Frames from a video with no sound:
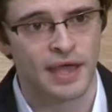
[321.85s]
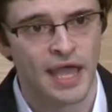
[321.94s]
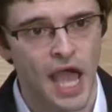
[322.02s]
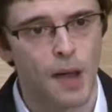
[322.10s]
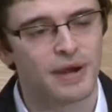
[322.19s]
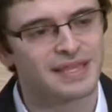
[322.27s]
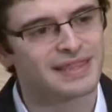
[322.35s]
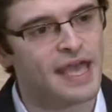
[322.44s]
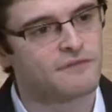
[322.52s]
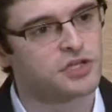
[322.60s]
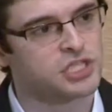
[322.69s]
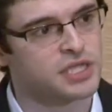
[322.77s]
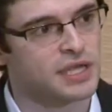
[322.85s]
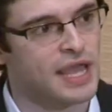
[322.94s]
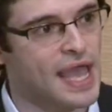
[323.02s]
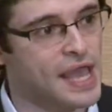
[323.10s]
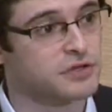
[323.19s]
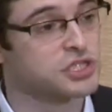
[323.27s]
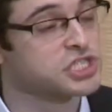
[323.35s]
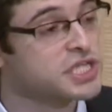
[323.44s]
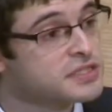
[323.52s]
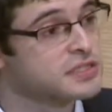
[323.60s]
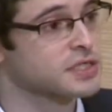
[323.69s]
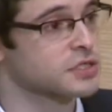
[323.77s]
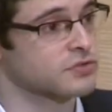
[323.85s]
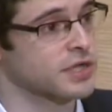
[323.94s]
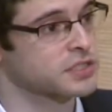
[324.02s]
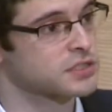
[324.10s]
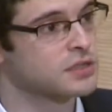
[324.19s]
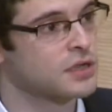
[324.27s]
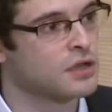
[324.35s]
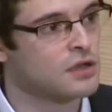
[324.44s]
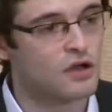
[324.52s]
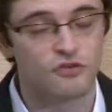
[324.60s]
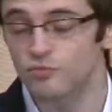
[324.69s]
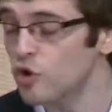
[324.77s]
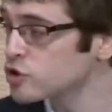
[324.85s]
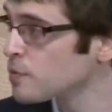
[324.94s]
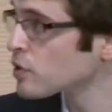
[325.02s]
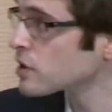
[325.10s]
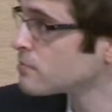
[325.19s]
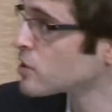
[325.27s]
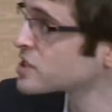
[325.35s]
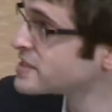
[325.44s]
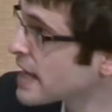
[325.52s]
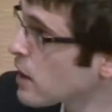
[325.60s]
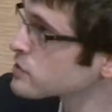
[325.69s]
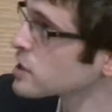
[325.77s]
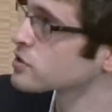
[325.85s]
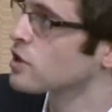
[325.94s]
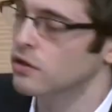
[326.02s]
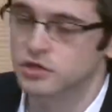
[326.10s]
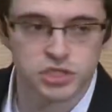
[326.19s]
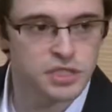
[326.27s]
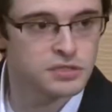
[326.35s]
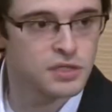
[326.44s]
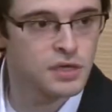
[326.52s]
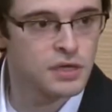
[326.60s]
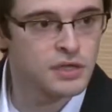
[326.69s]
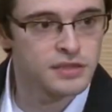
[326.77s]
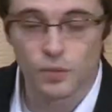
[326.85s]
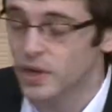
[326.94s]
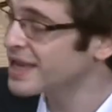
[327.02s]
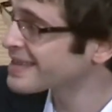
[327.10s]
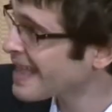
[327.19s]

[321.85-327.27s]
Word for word: how by leveraging heterogeneous integration of multiple emerging nanotechnologies, that we can